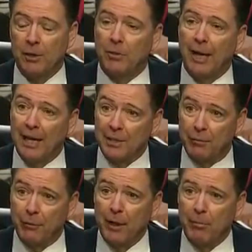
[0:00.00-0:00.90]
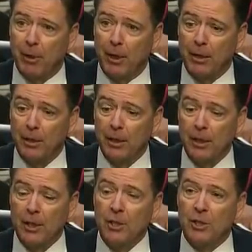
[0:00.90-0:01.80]
And so I asked a friend of mine
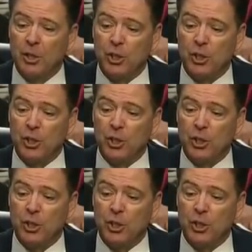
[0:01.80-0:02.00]
to